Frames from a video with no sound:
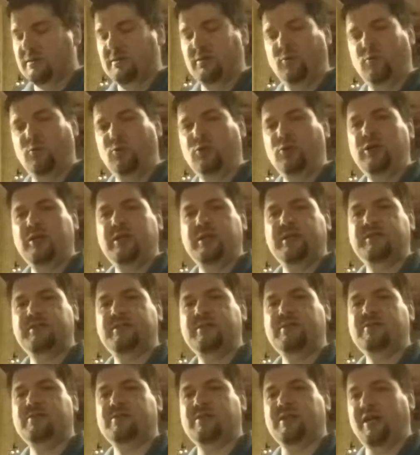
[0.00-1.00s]
The wood
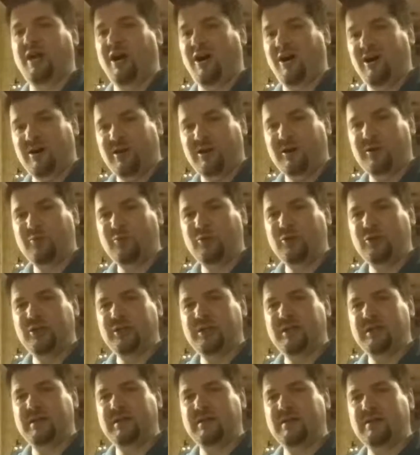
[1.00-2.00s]
is usually
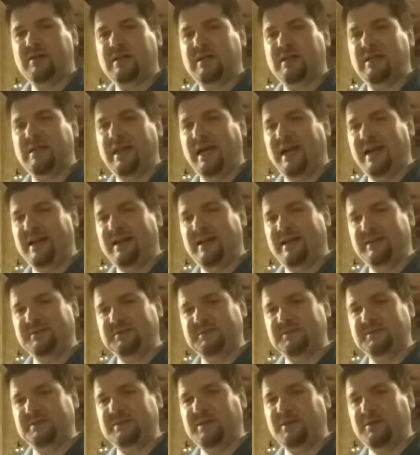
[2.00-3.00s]
hardwood, not
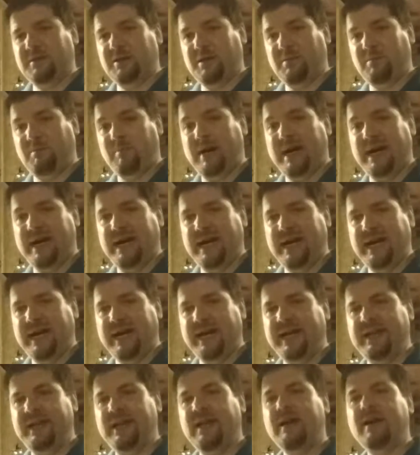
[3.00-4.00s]
necessarily
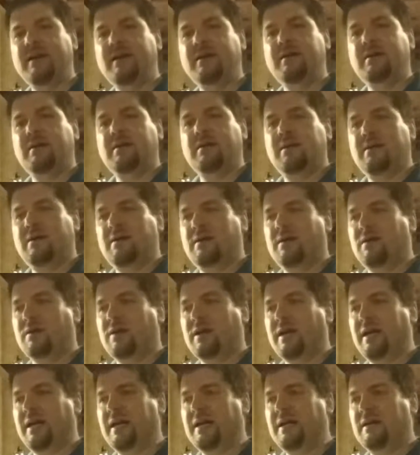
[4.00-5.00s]
pine.
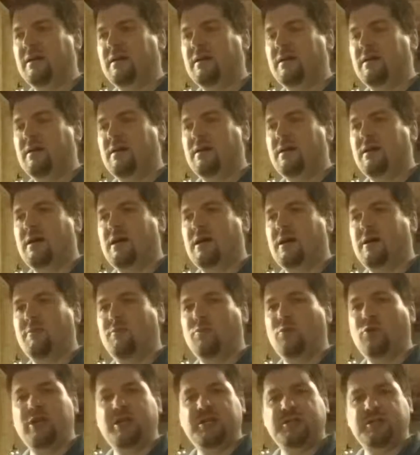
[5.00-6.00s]
Okay,
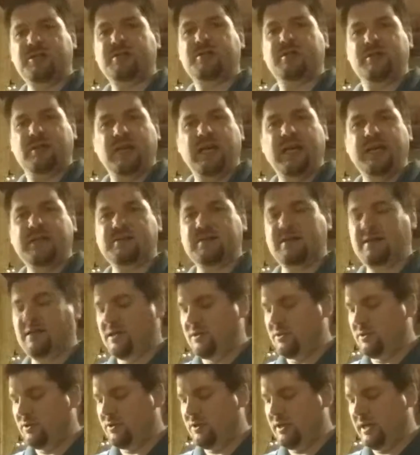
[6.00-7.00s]
um, which is
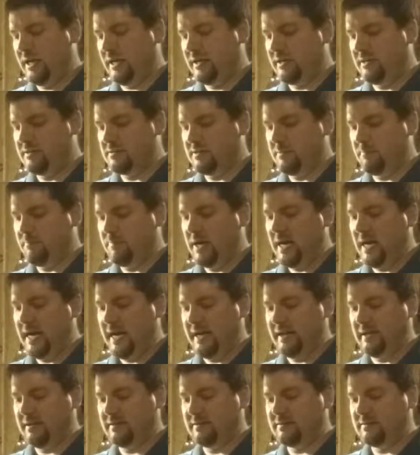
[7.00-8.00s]
another thing because the
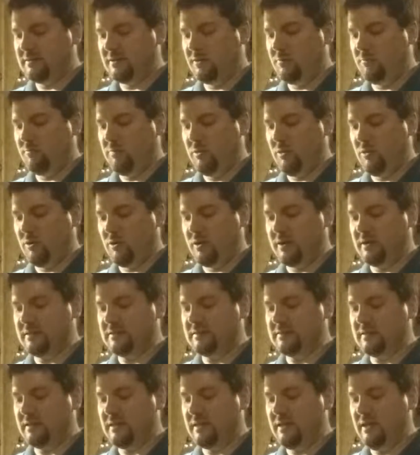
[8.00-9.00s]
pine is so
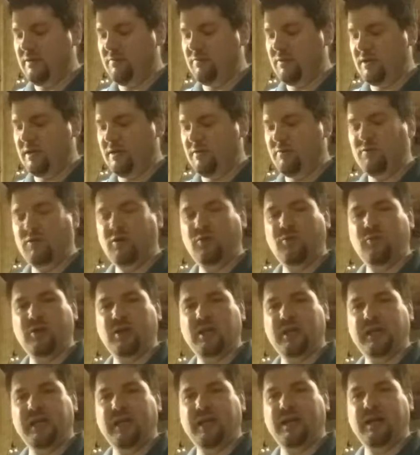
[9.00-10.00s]
porous that even if you
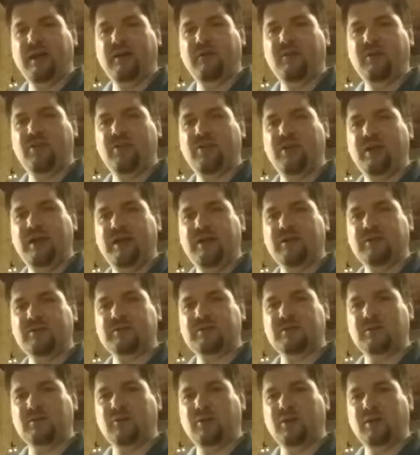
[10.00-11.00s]
were to get everything
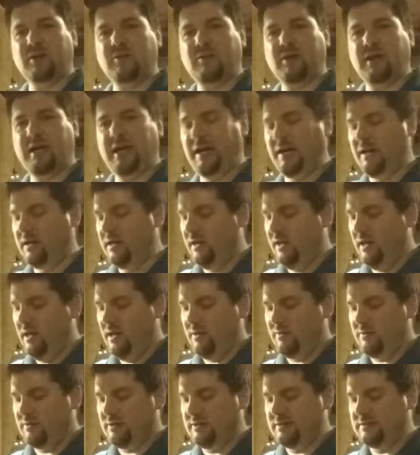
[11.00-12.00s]
else to work right,
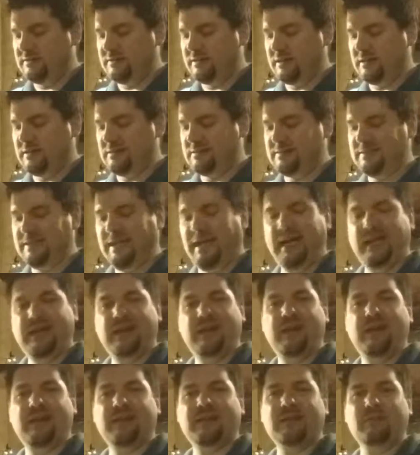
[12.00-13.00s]
when you start
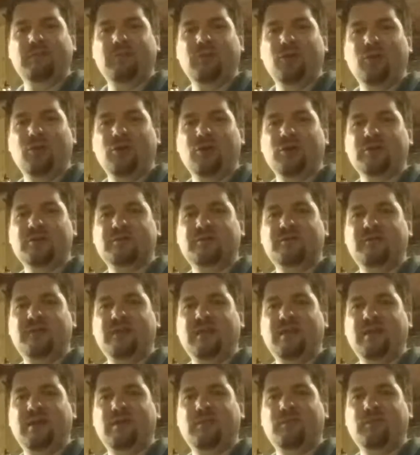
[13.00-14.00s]
sanding it, the pores
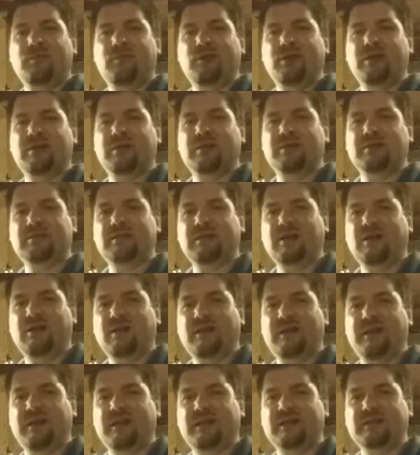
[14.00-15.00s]
fill up with the
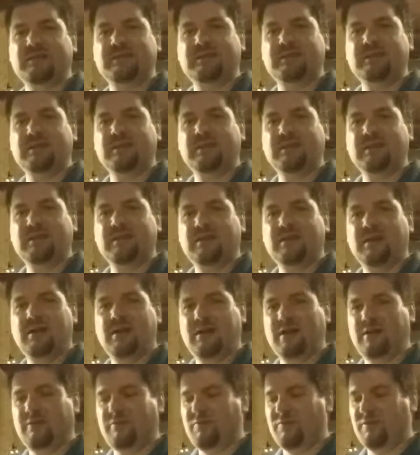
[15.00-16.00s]
sawdust
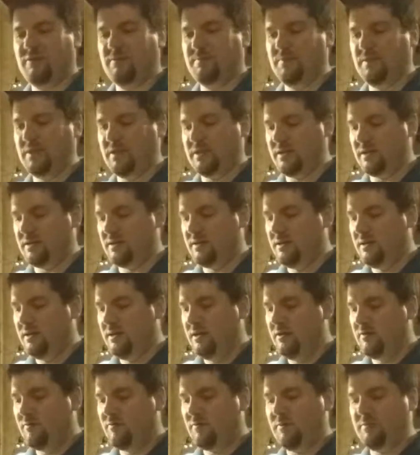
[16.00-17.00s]
uh, from the
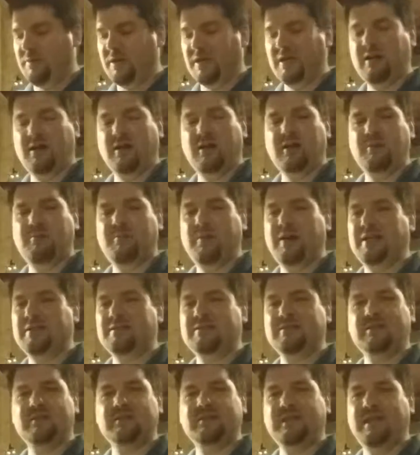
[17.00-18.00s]
from the color
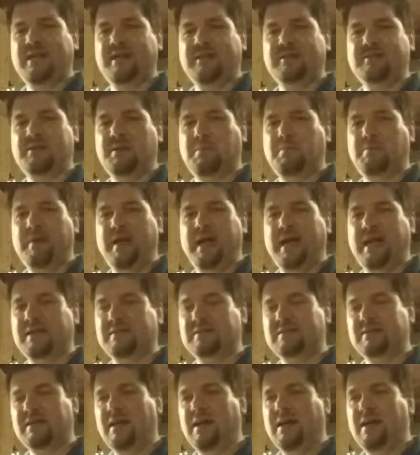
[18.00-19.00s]
pencils, and it's a
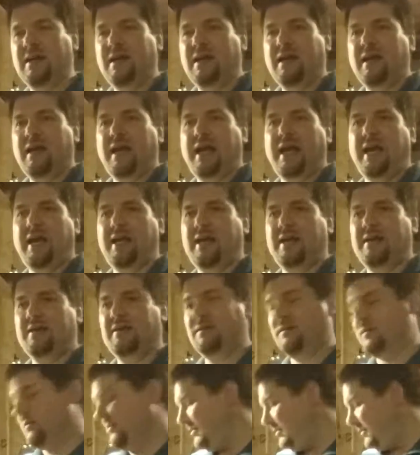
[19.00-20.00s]
mess.
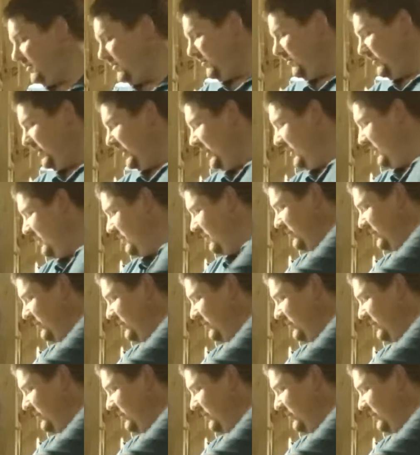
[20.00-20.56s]
And when you